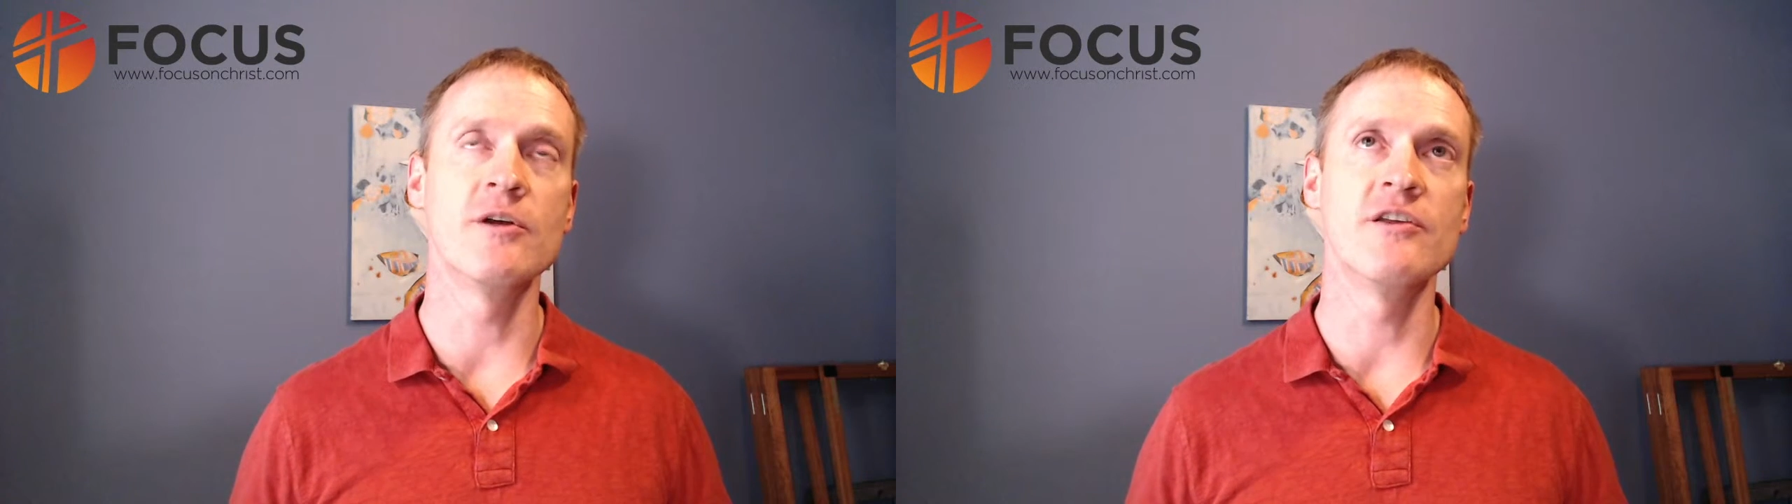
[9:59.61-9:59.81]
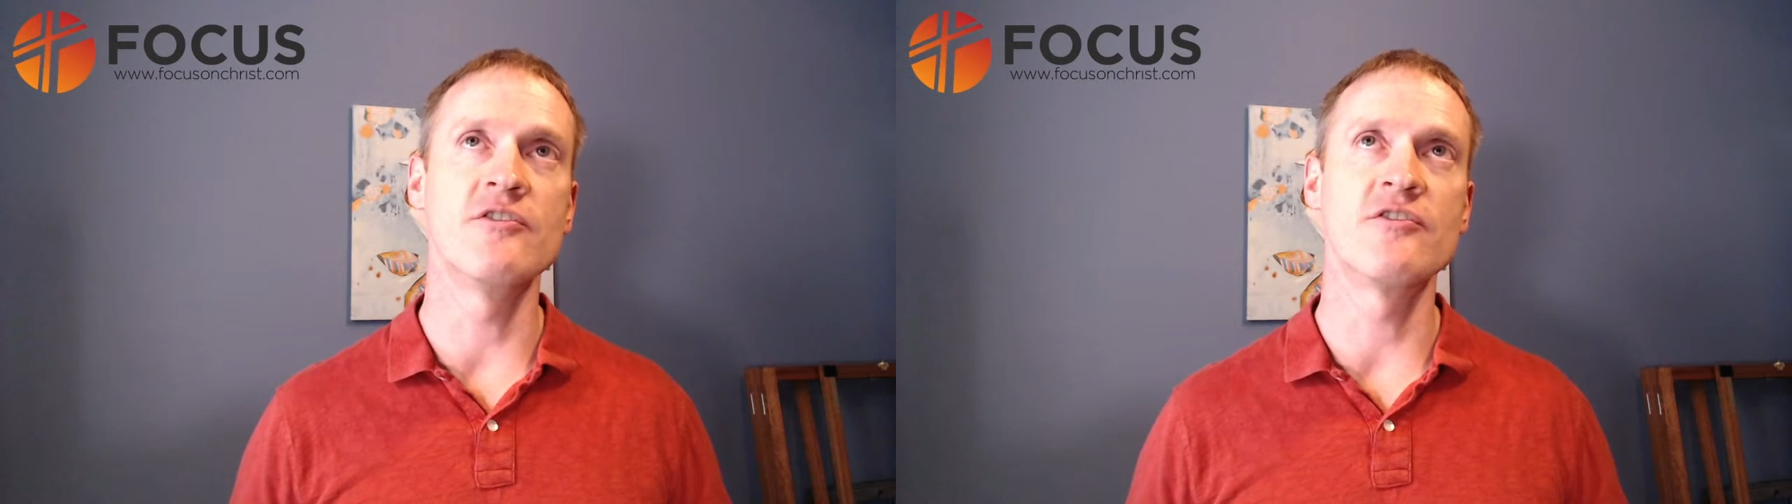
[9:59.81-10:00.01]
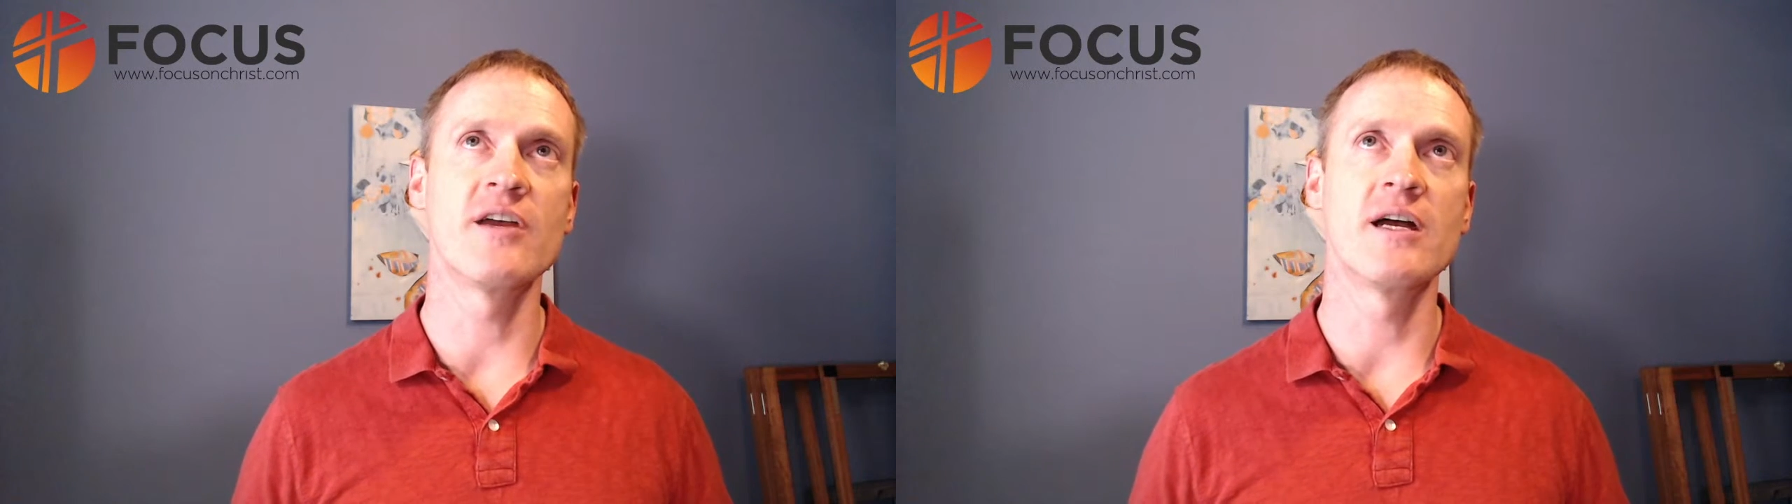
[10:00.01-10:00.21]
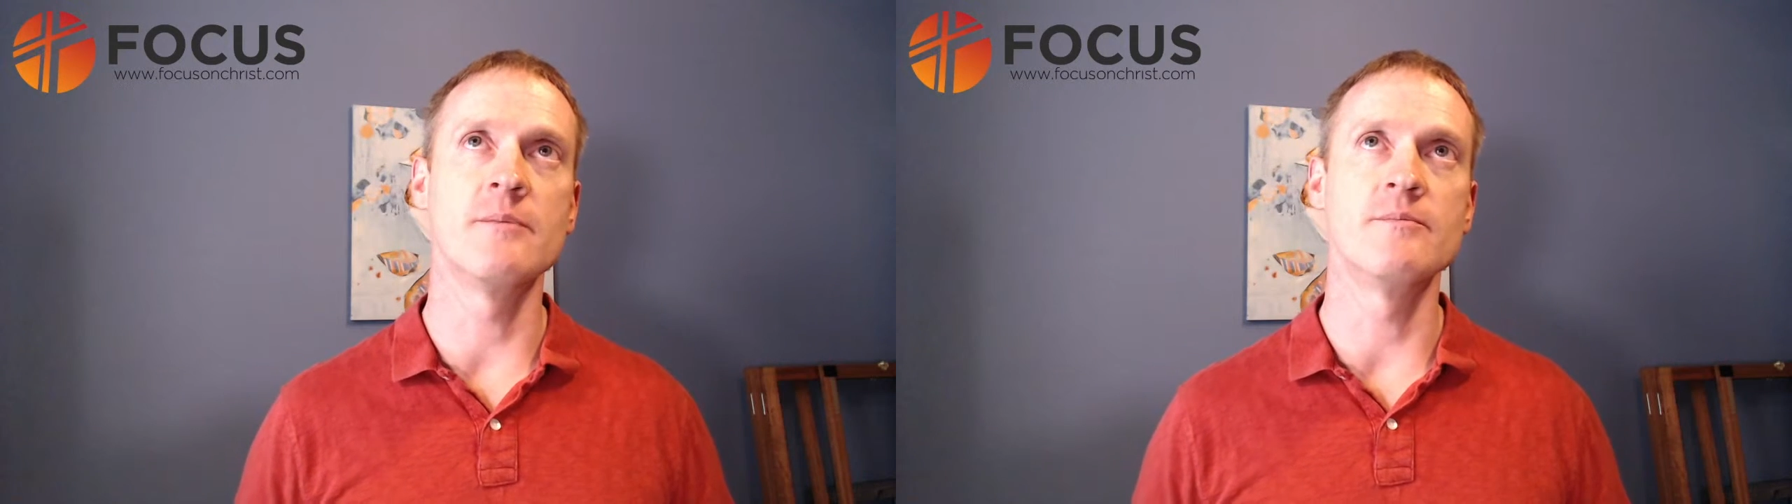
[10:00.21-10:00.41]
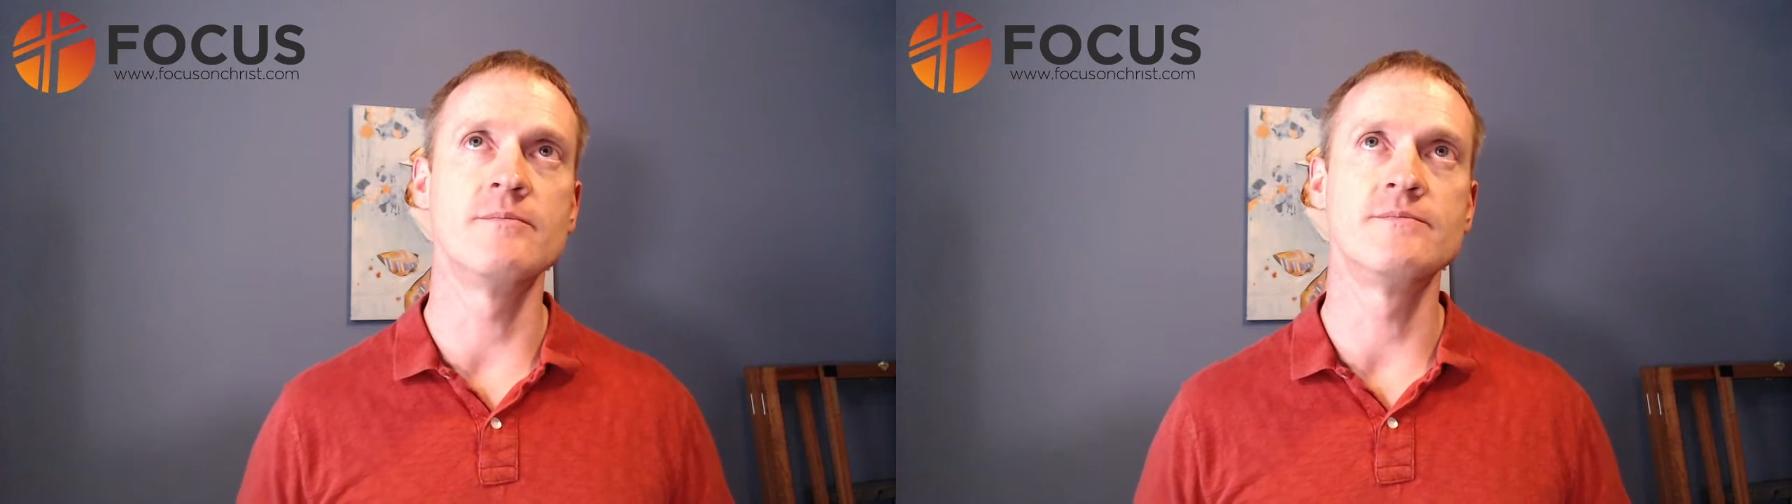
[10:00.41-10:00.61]
was,
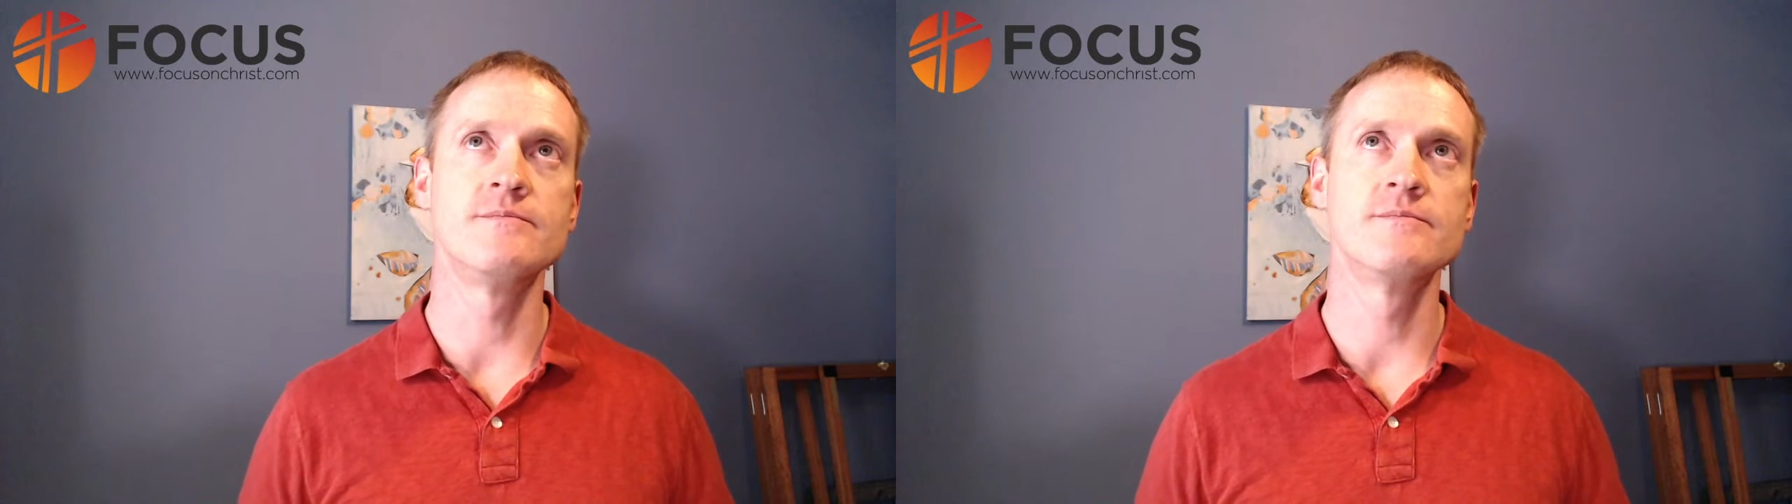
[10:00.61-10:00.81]
and